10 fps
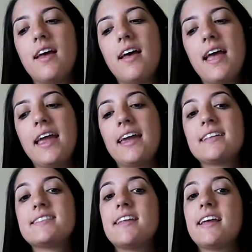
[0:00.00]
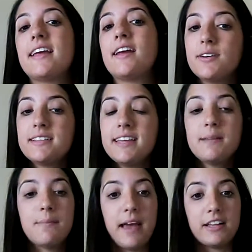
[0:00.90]
And they also
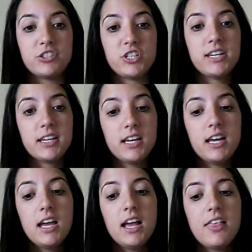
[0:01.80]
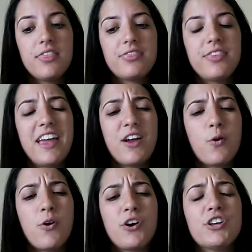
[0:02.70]
contain magic. They
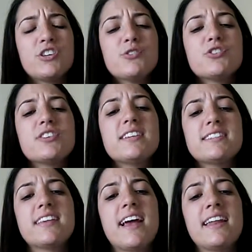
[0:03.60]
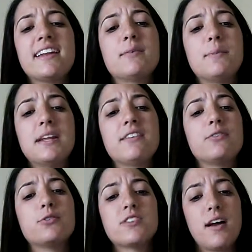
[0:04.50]
are usually set in a
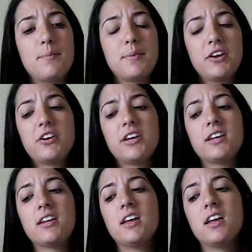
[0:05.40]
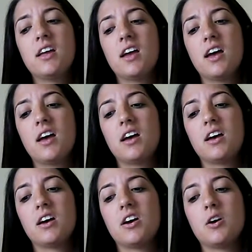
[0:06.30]
medieval time period,
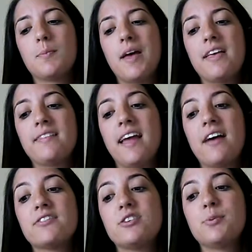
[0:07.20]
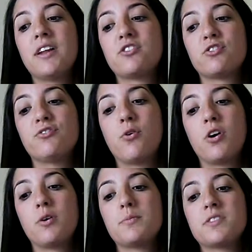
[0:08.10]
and they have supernatural
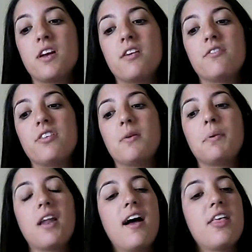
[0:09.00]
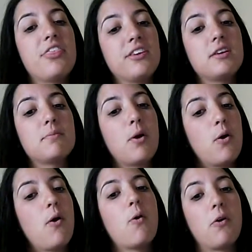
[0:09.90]
forms of the plot, theme,
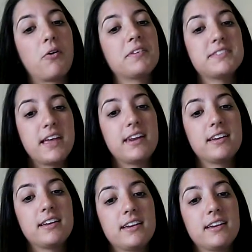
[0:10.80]
or the setting.